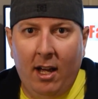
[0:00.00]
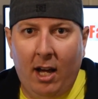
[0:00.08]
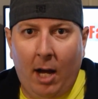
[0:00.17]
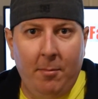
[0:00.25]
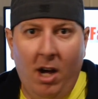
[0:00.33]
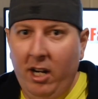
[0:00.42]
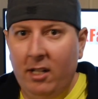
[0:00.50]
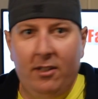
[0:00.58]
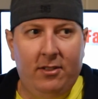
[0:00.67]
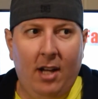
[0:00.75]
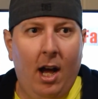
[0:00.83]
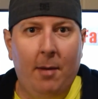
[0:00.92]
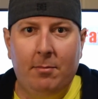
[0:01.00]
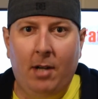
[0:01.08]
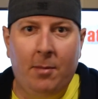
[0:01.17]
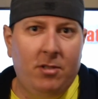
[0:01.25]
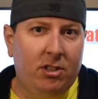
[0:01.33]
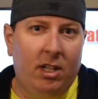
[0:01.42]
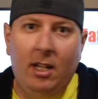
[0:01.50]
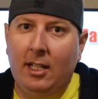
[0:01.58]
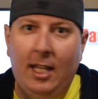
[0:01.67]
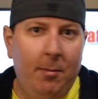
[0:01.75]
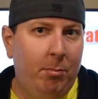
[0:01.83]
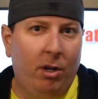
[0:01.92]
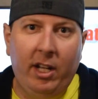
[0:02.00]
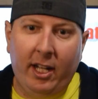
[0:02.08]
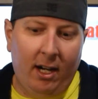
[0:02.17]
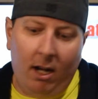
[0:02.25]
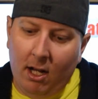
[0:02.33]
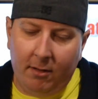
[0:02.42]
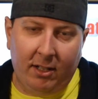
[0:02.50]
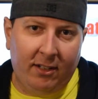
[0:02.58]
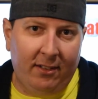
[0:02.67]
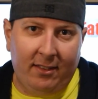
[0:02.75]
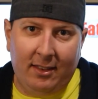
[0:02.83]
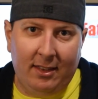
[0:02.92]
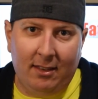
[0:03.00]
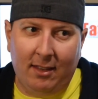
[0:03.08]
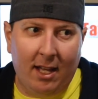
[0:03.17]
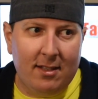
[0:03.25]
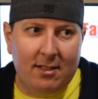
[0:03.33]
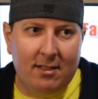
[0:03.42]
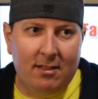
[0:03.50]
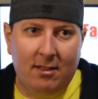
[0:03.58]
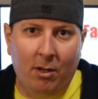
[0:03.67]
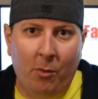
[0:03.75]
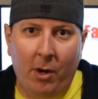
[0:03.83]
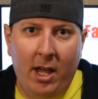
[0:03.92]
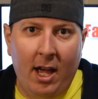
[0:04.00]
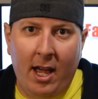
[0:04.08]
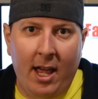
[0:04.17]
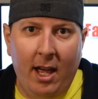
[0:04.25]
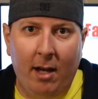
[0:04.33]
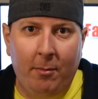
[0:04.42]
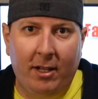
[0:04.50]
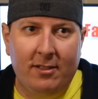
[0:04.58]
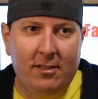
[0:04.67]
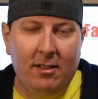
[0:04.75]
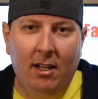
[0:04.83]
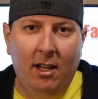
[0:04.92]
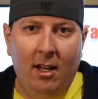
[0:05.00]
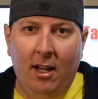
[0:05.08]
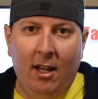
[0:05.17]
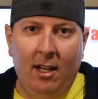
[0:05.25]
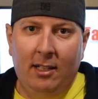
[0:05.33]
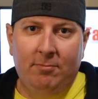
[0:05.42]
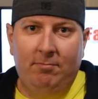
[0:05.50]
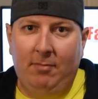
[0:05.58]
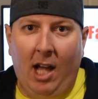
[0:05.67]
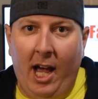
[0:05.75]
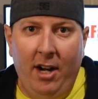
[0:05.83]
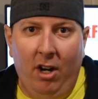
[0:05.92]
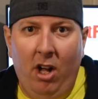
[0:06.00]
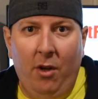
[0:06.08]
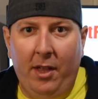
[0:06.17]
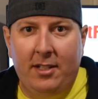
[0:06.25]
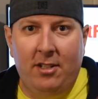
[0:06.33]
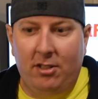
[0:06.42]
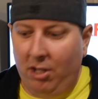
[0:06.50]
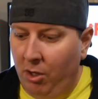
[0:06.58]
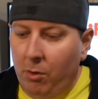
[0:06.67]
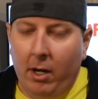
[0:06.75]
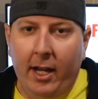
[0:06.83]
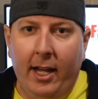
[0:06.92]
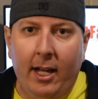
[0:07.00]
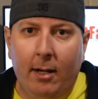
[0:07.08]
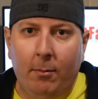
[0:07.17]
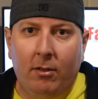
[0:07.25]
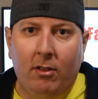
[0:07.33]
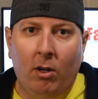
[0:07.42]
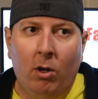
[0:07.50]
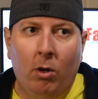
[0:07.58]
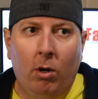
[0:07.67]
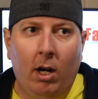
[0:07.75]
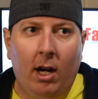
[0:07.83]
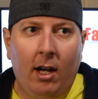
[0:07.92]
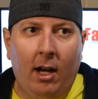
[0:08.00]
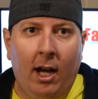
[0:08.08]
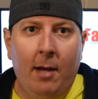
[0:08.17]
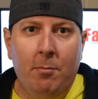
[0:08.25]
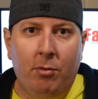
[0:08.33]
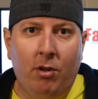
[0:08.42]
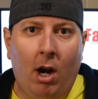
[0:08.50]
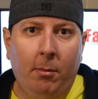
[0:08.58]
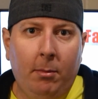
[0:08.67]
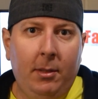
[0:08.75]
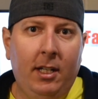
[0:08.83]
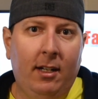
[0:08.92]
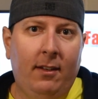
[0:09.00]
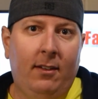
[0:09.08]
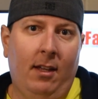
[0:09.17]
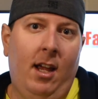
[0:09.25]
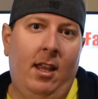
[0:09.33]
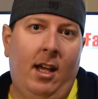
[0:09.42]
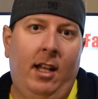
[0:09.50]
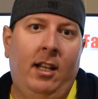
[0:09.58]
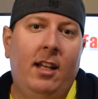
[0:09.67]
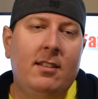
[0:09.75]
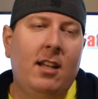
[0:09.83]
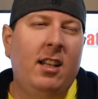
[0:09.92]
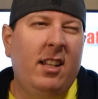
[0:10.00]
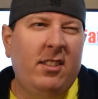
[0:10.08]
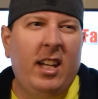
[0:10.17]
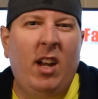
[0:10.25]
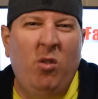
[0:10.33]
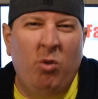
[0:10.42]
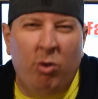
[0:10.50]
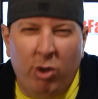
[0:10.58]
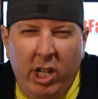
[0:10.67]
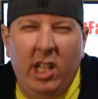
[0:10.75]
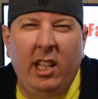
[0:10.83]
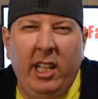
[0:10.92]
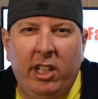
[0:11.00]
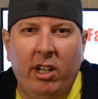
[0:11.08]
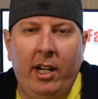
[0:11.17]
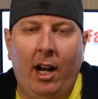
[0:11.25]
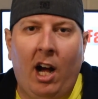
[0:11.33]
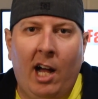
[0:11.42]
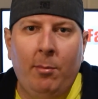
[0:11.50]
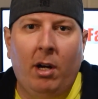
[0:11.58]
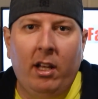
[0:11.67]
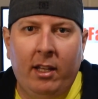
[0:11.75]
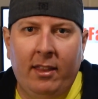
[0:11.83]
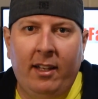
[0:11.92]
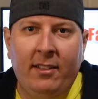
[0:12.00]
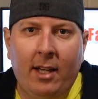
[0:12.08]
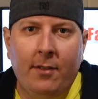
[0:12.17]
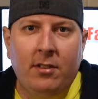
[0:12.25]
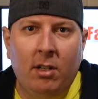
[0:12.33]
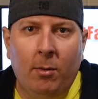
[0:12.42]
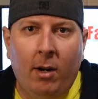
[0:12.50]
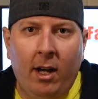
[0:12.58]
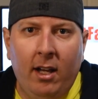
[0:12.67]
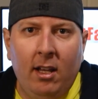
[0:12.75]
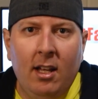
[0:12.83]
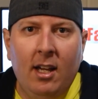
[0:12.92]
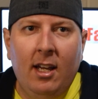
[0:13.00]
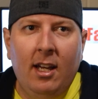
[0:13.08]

I'm not going to stop. I'm just going to keep putting it on, because that's the way I am. I don't know, that's just who I am. So I'm probably going to say that unless I get really good at eyeballing things after a while,